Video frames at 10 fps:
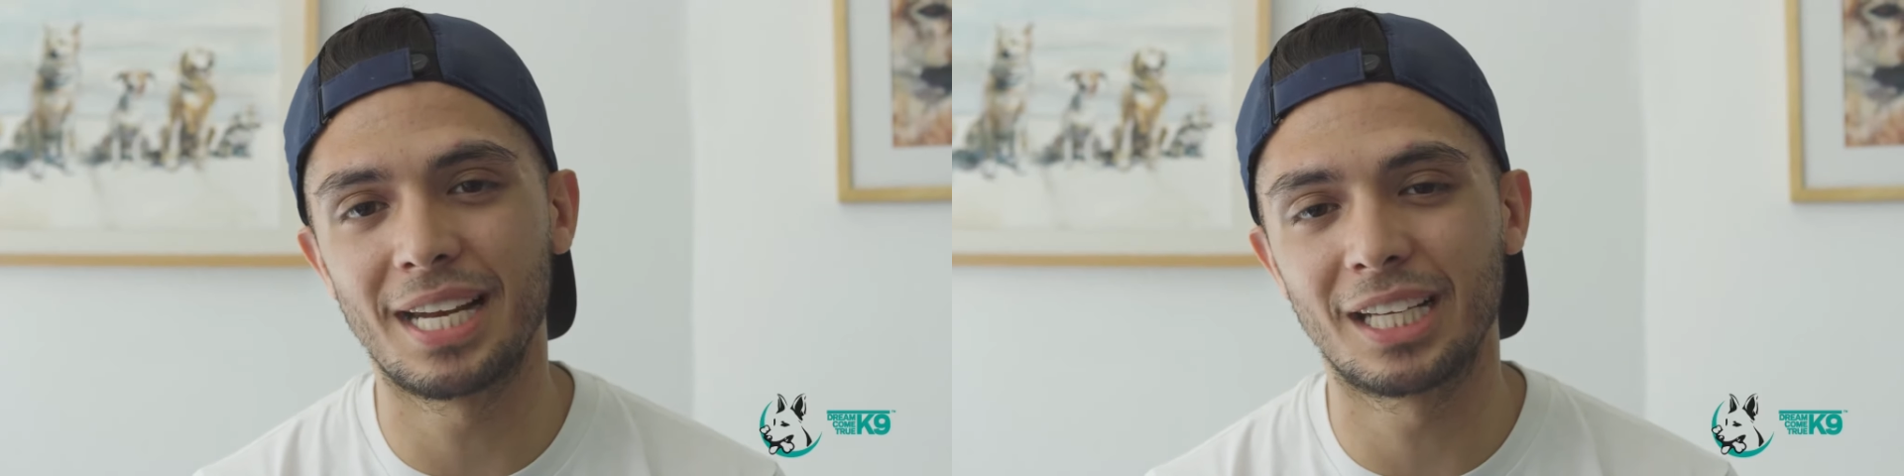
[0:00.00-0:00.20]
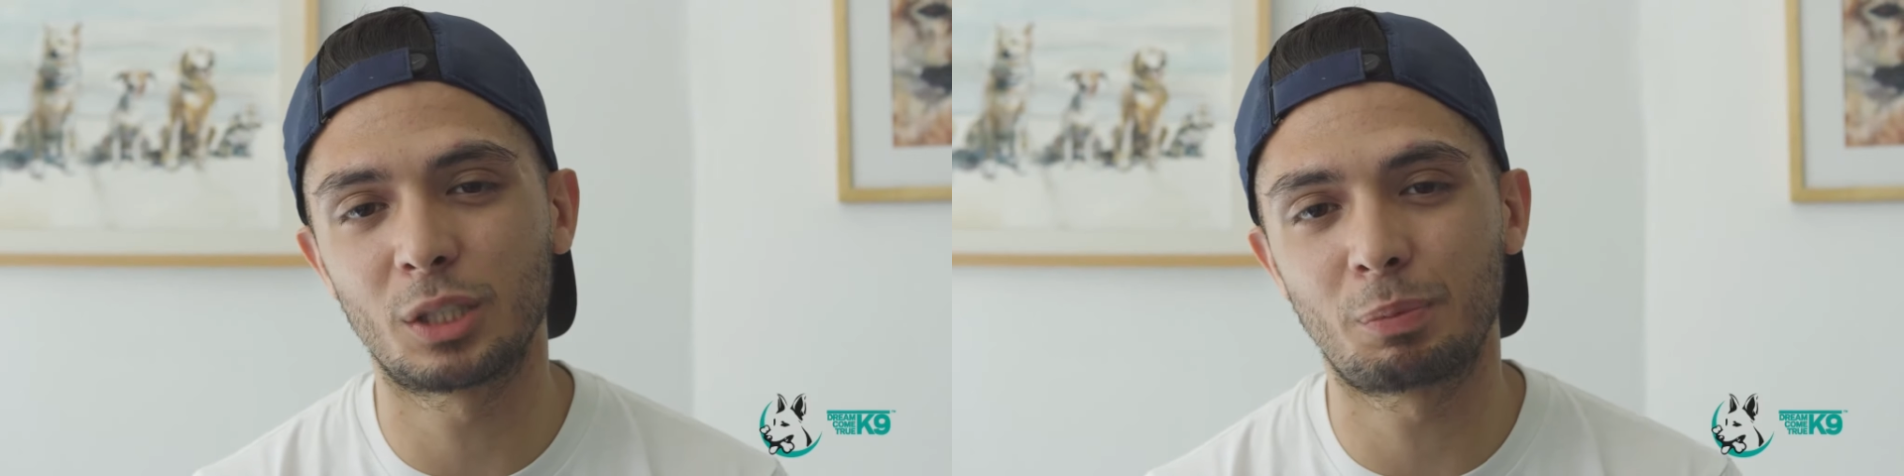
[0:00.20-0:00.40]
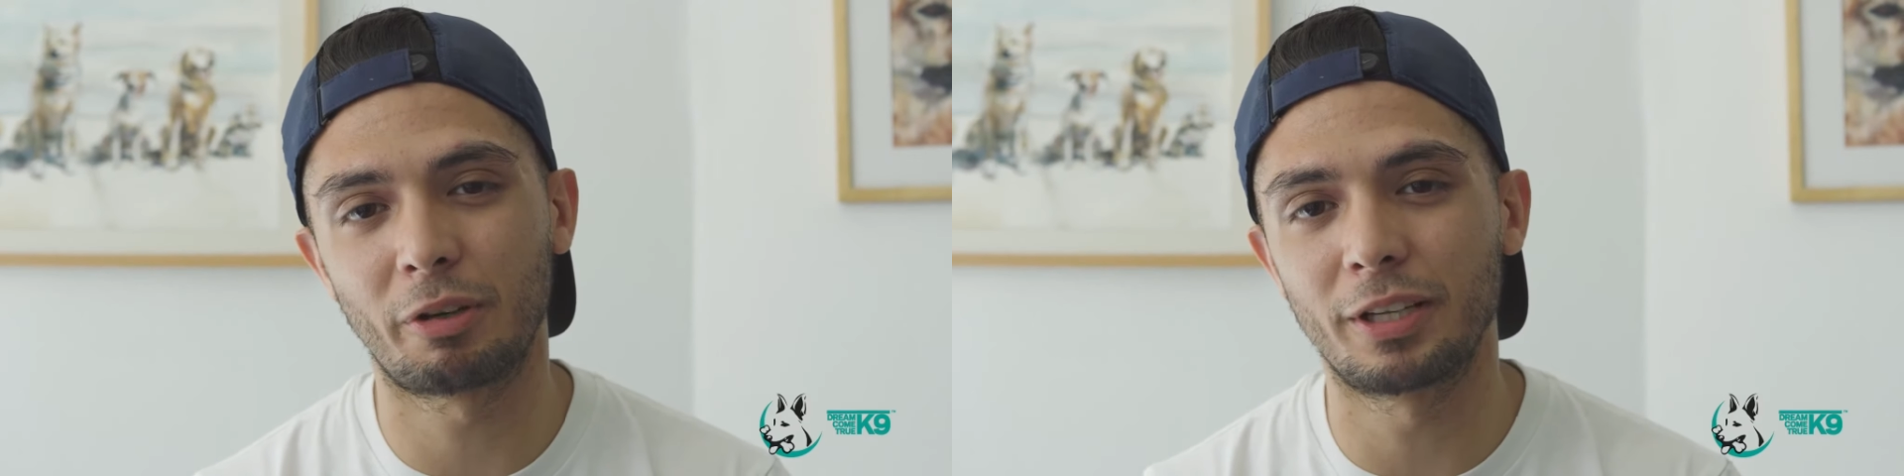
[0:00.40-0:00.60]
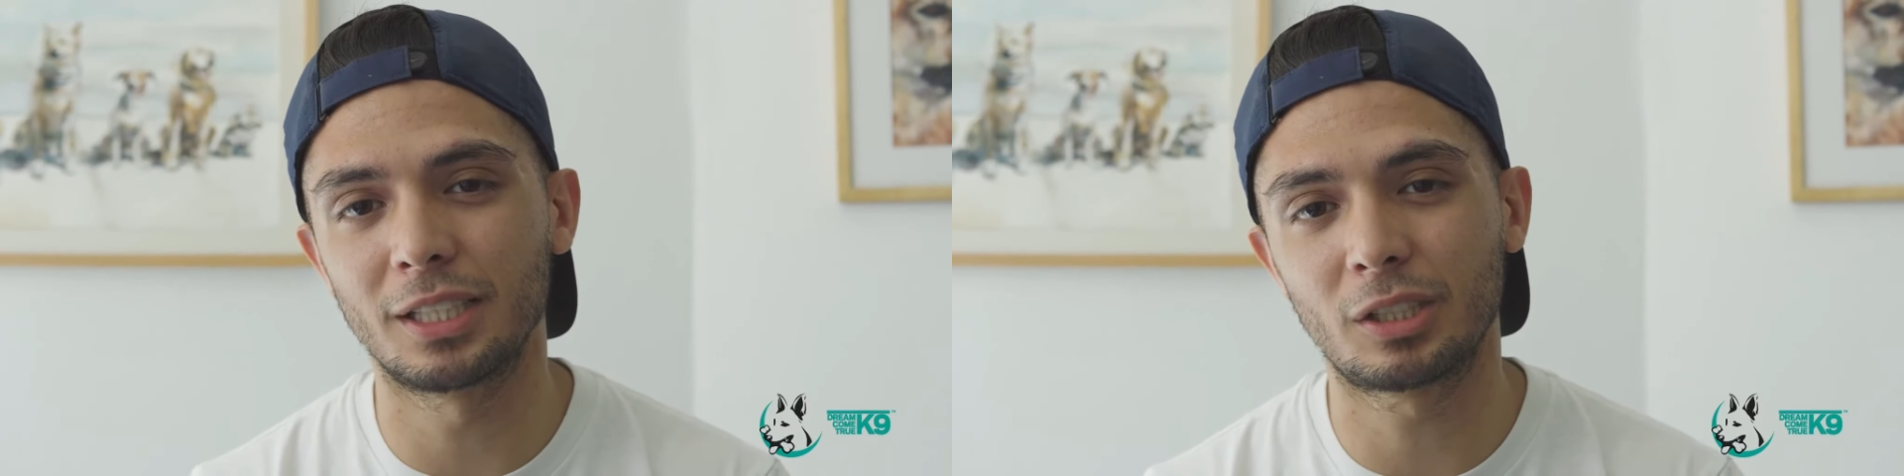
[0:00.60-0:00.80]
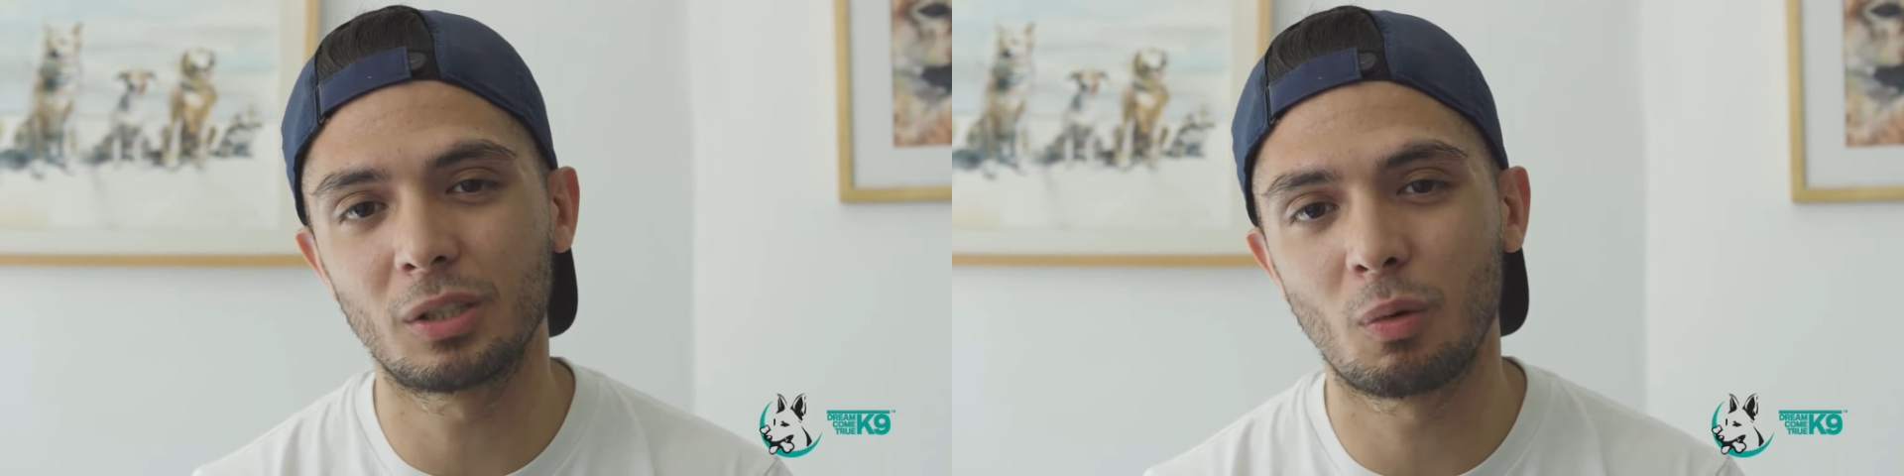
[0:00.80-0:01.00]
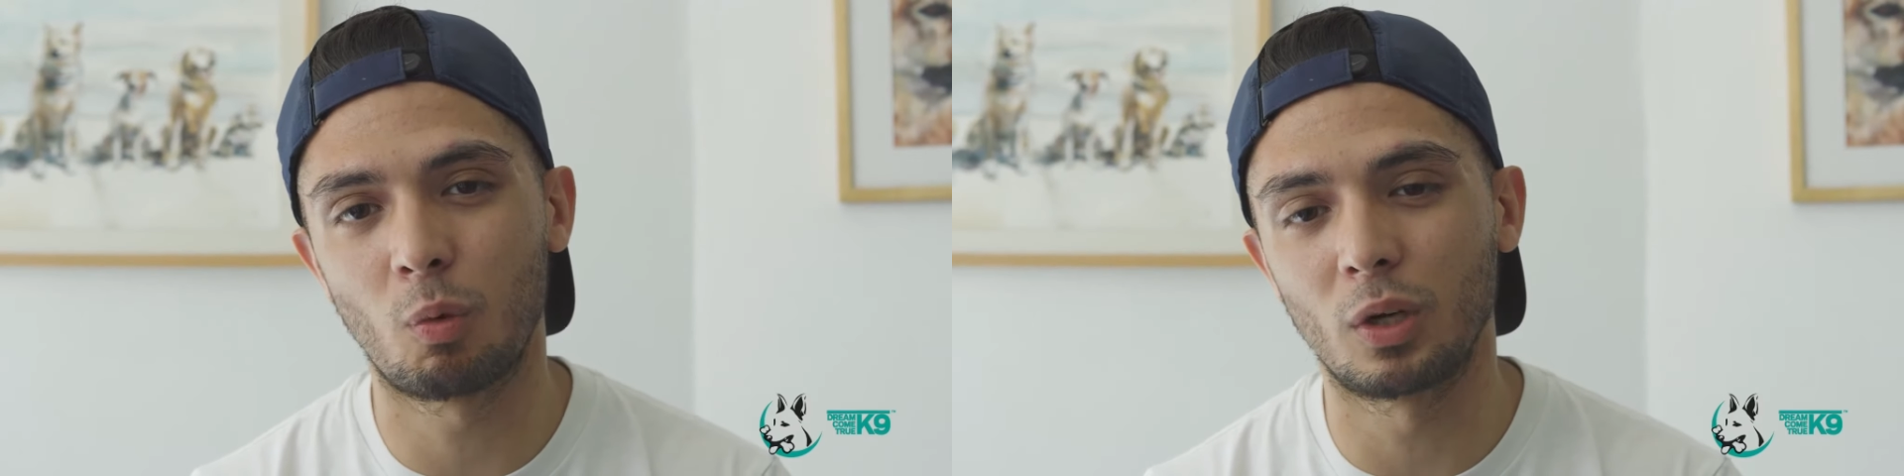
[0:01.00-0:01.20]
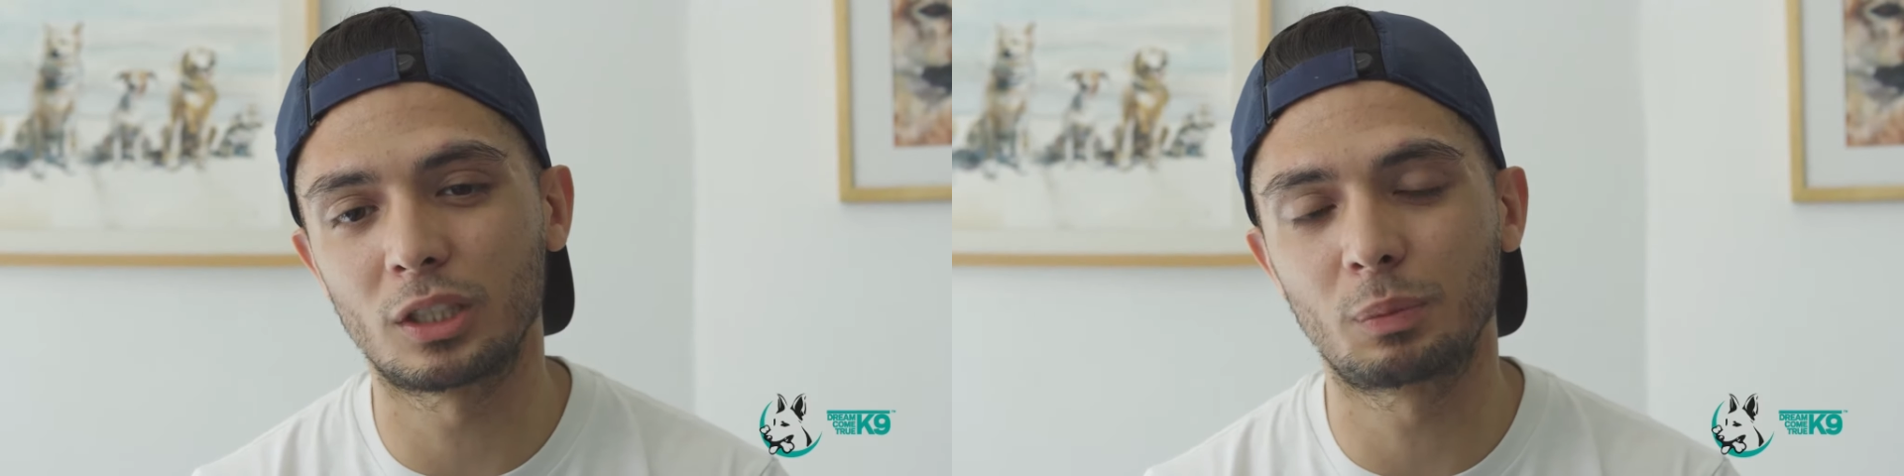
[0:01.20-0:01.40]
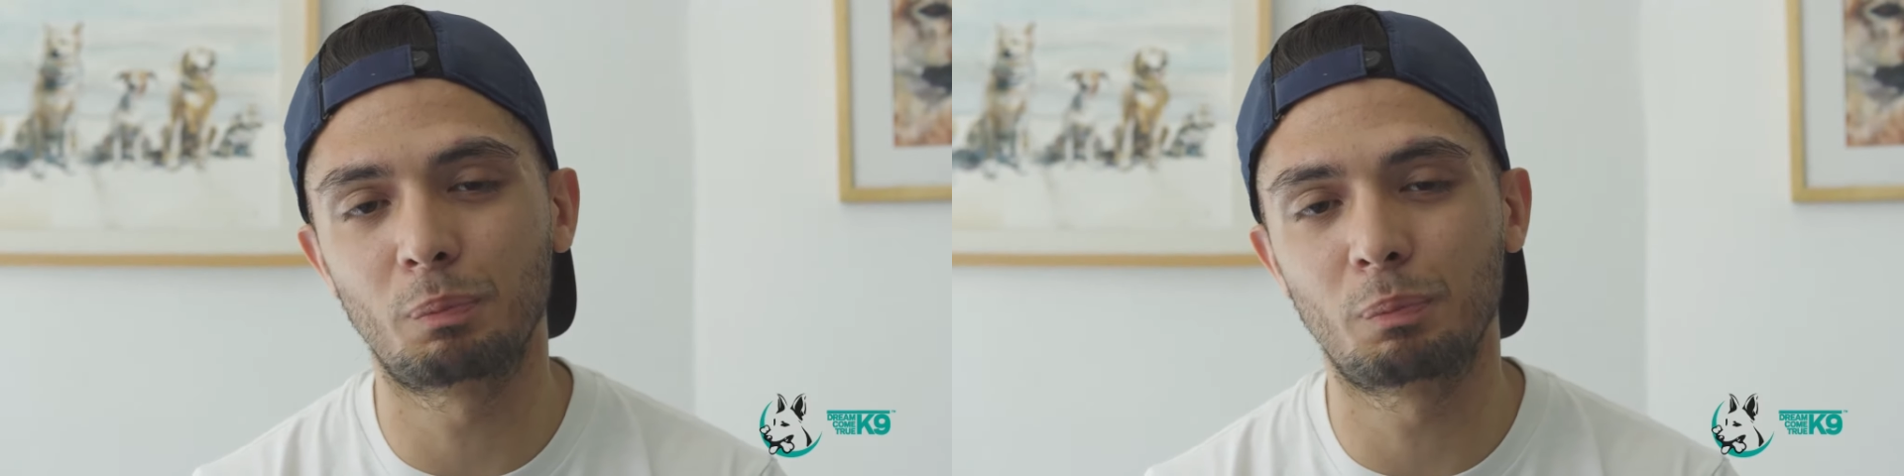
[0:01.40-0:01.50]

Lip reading: experience once